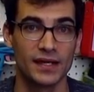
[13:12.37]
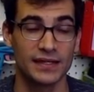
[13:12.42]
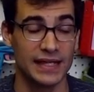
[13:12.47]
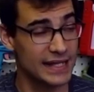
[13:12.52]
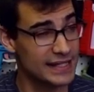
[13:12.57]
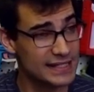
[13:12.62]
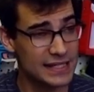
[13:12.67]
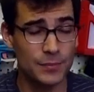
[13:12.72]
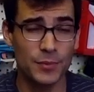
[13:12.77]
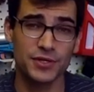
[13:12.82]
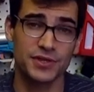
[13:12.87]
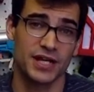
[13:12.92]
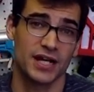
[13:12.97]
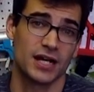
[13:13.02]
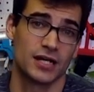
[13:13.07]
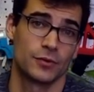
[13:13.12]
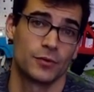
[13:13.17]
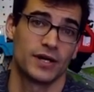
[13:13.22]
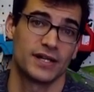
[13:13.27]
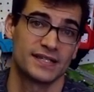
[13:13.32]
that's somewhere
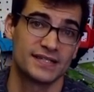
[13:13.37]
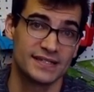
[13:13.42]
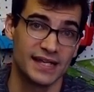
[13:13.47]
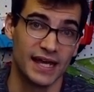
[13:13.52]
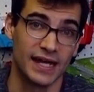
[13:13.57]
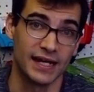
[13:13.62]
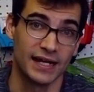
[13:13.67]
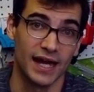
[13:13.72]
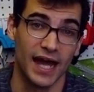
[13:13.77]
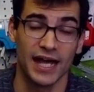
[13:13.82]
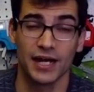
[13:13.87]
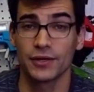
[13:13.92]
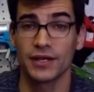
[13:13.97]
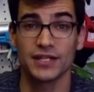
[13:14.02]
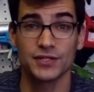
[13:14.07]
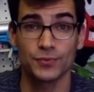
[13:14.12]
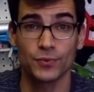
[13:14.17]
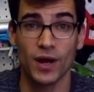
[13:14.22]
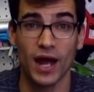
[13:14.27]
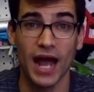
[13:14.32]
they're going to want to stay. I know
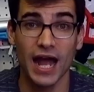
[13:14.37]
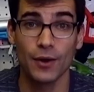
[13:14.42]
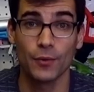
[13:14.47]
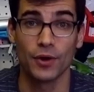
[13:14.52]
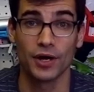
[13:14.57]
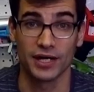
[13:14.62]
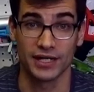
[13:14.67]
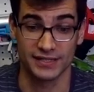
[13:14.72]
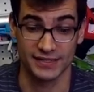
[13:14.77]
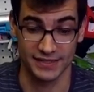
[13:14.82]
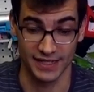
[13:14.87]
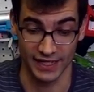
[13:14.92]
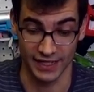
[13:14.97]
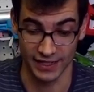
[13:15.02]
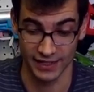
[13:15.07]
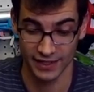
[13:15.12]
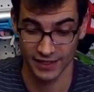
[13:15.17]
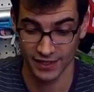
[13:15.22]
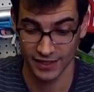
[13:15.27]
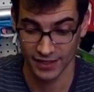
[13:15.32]
that's where I want to
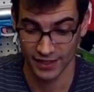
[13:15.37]
stay.